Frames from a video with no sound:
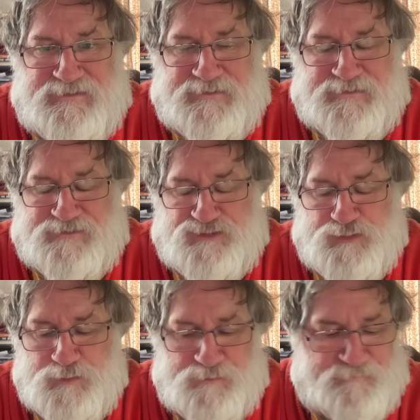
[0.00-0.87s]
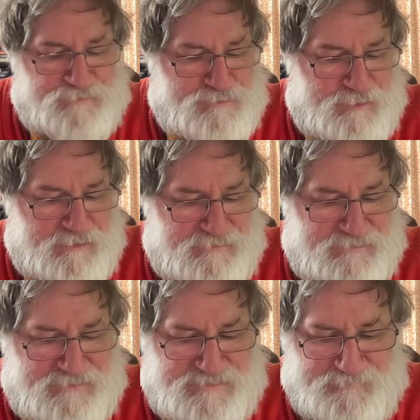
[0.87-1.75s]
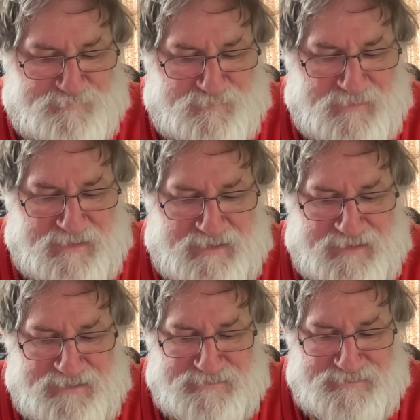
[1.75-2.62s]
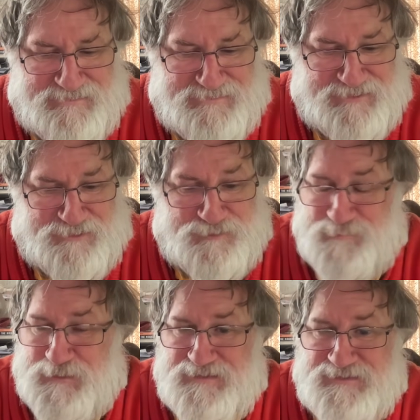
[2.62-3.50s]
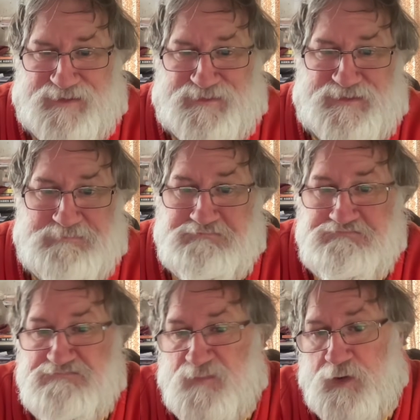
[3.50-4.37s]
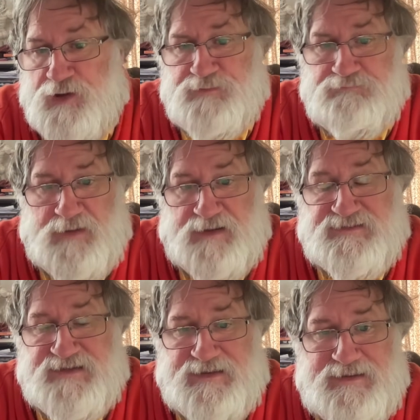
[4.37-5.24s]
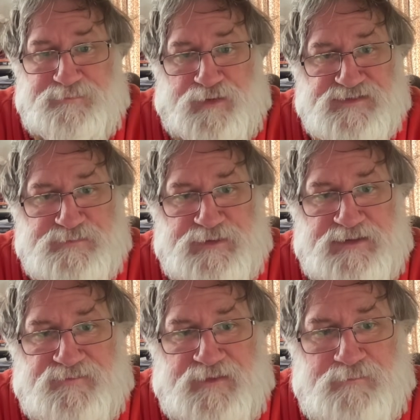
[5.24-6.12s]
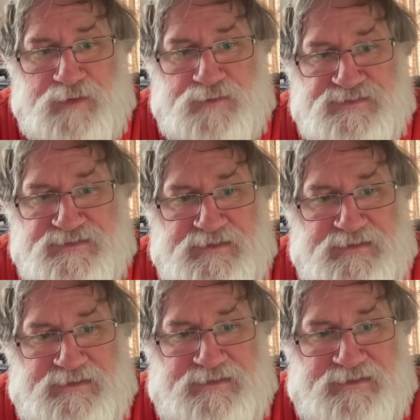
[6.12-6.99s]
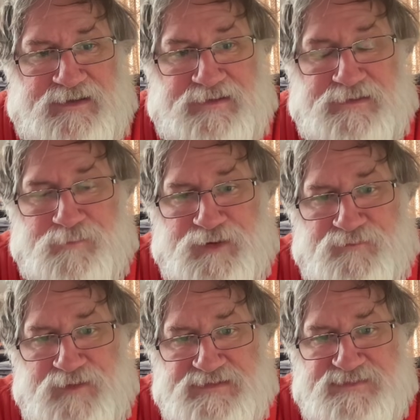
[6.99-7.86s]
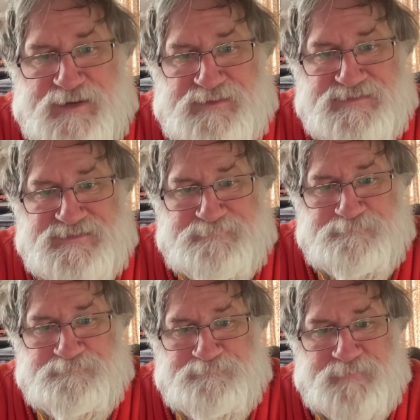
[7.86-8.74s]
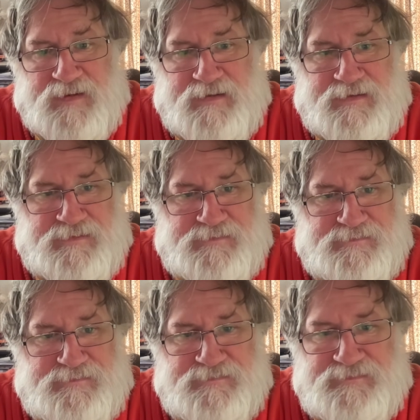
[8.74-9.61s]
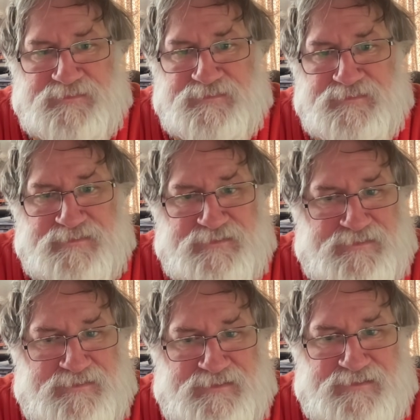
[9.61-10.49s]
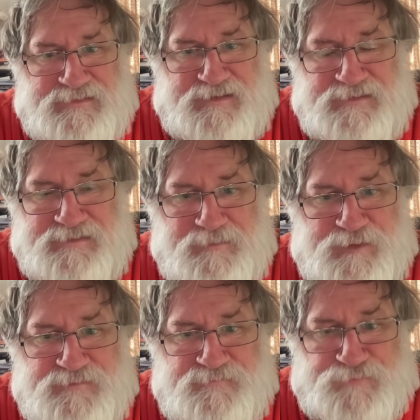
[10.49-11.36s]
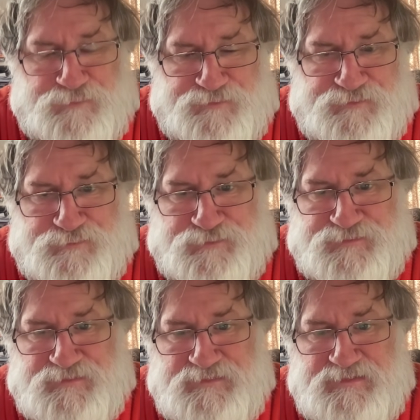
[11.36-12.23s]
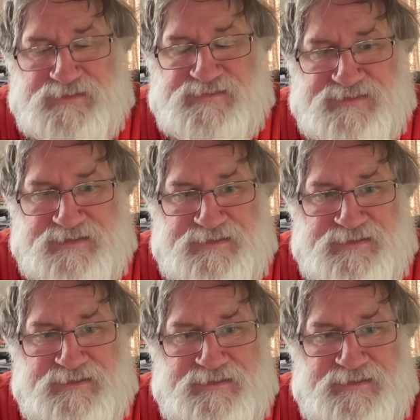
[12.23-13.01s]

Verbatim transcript: uh, tool for doing this, and it could have been done in what a day, possibly at the very most, a little bit of expense, and a little bit of forethought. Instead,